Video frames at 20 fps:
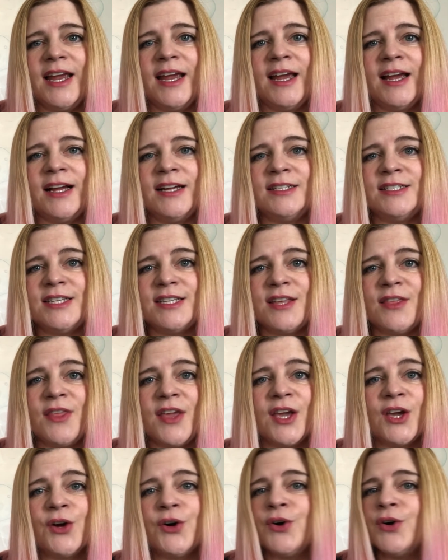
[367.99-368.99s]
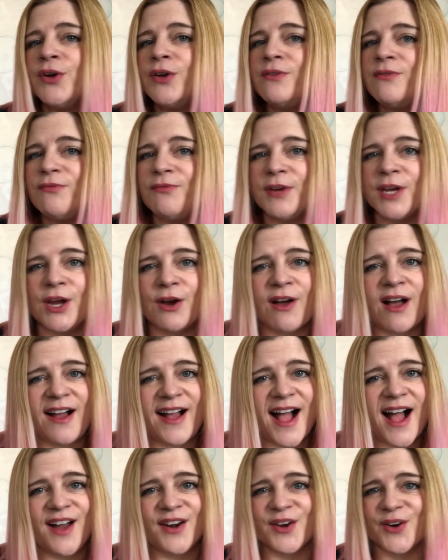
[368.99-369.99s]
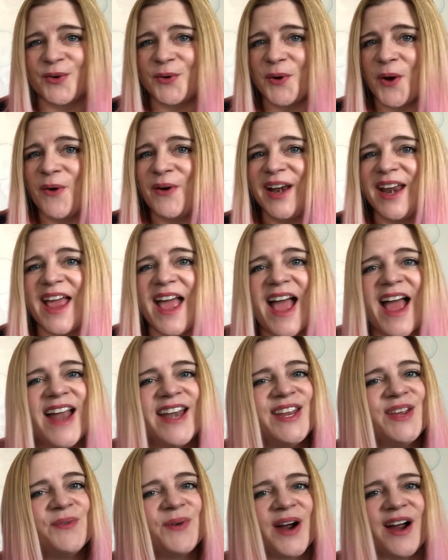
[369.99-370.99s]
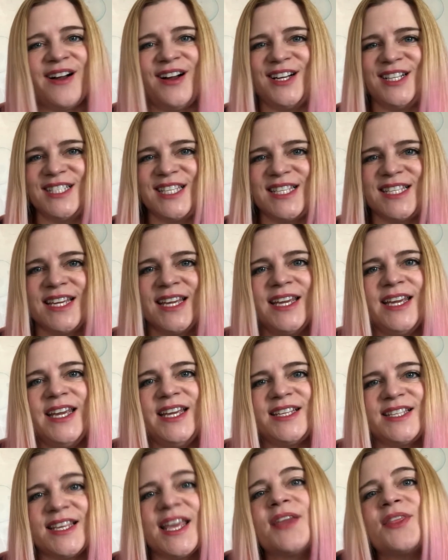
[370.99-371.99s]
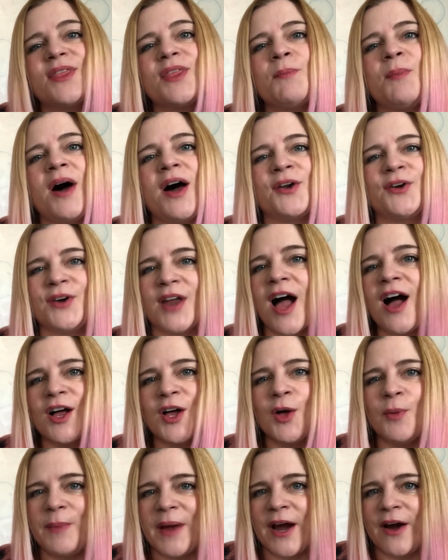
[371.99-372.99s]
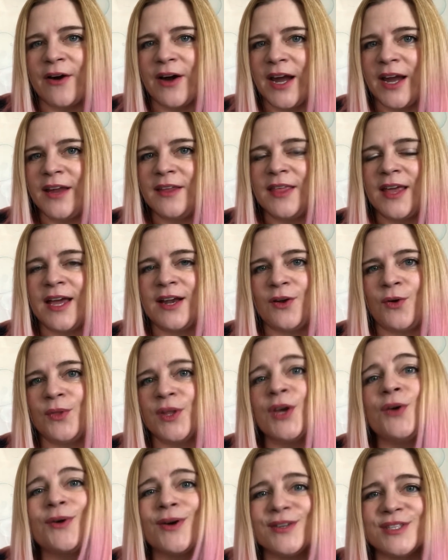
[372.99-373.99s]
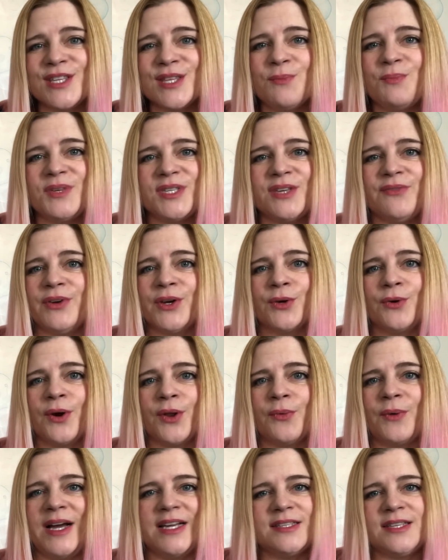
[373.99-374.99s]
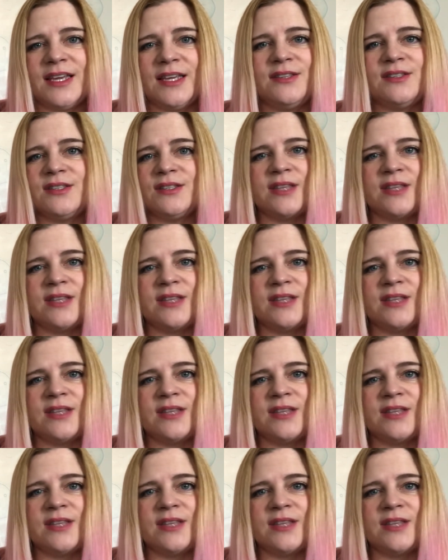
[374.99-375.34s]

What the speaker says: And they couldn't figure out how to grow it anywhere else. It's like the modern huckleberry that only grows in the Pacific Northwest.